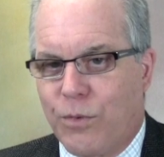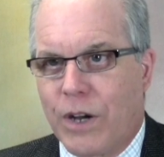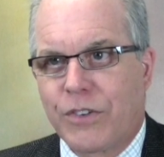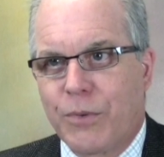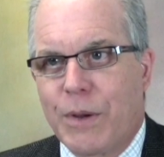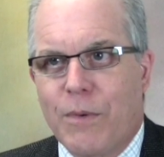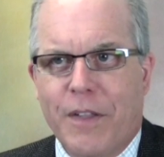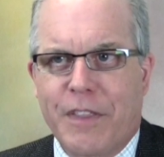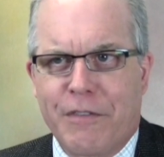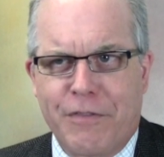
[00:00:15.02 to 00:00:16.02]
what do we
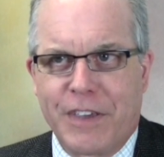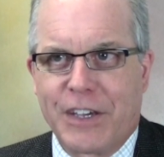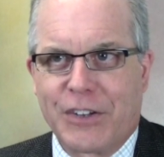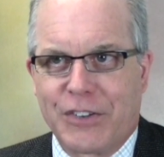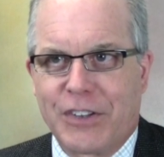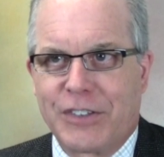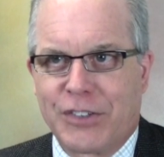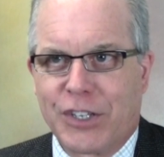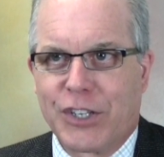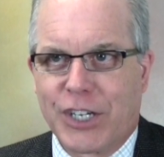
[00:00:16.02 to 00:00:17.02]
want the field
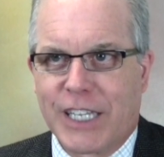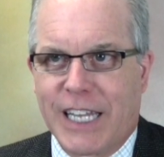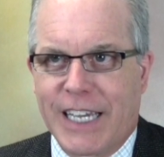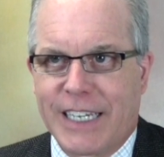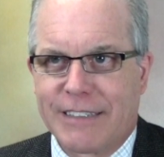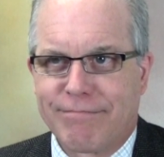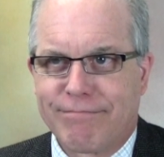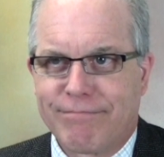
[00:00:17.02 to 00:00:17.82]
to look like?